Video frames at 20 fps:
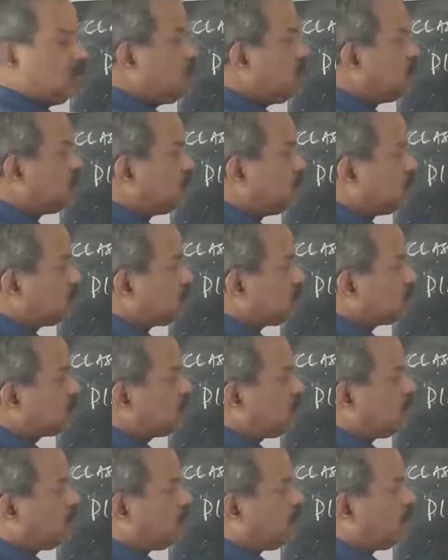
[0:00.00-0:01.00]
This is
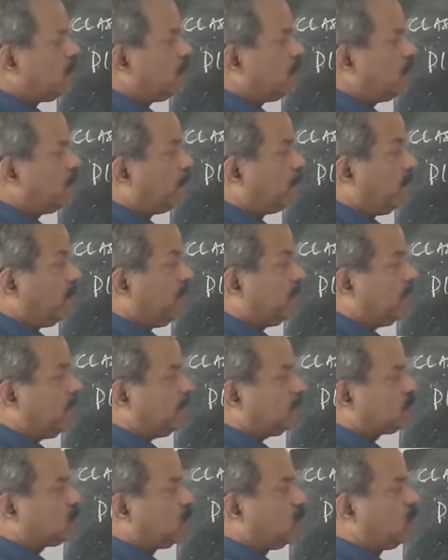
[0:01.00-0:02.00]
the point P
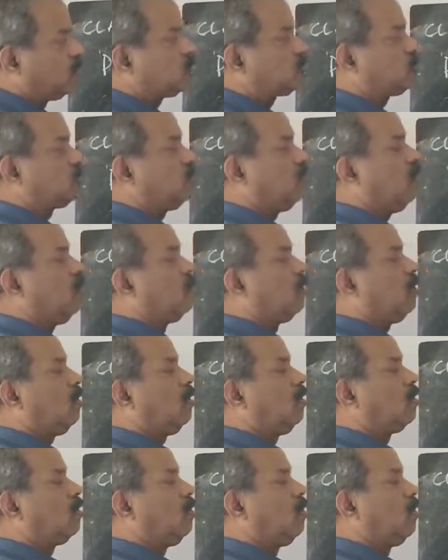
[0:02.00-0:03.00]
dash whose
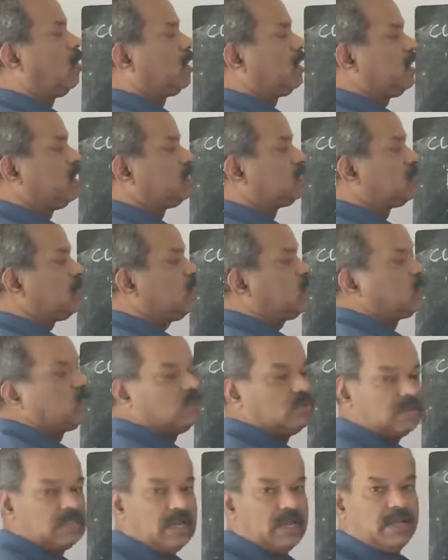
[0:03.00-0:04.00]
coordinates are 2
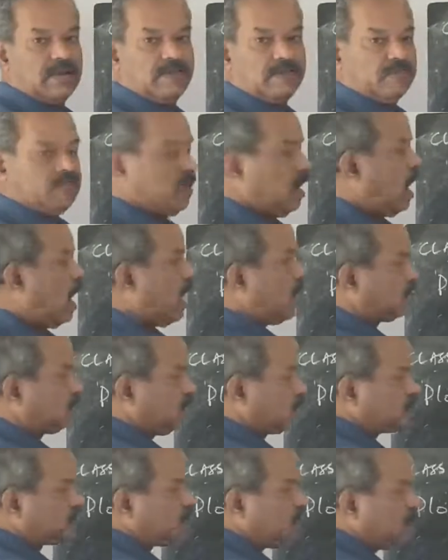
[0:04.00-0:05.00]
3. Are they
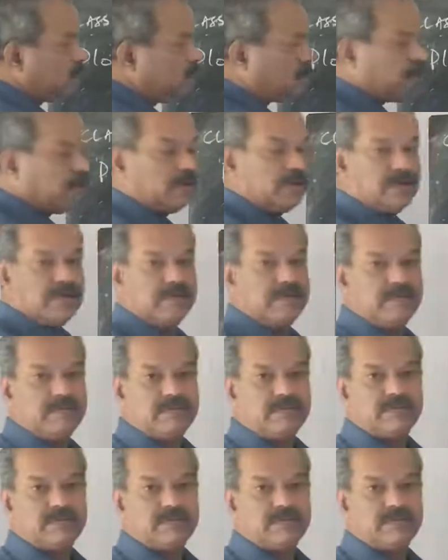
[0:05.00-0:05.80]
same point?